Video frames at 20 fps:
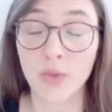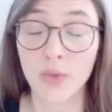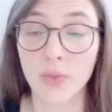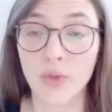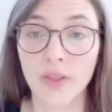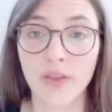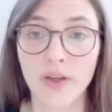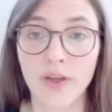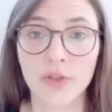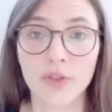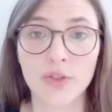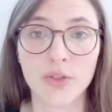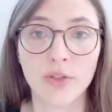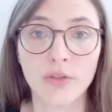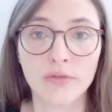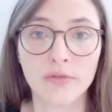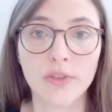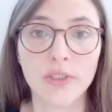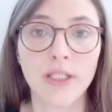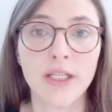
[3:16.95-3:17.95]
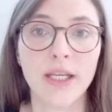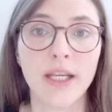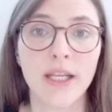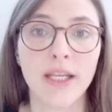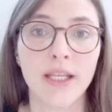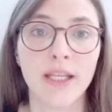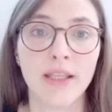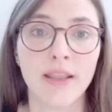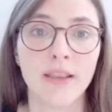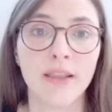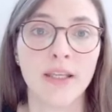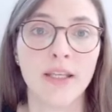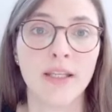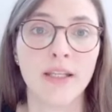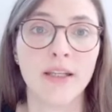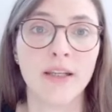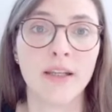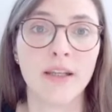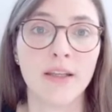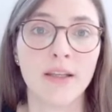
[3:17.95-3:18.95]
with our software, and
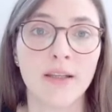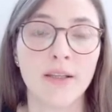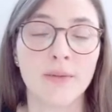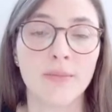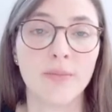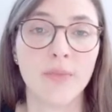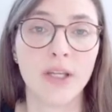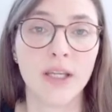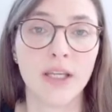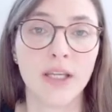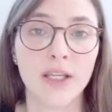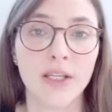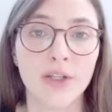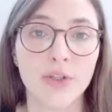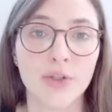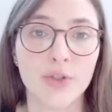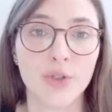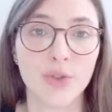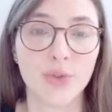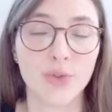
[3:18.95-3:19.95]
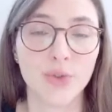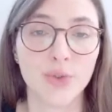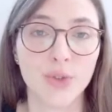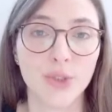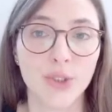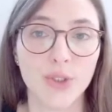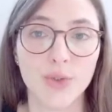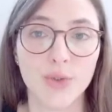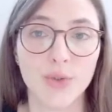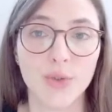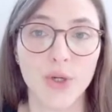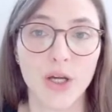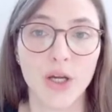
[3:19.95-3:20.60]
then I can show to you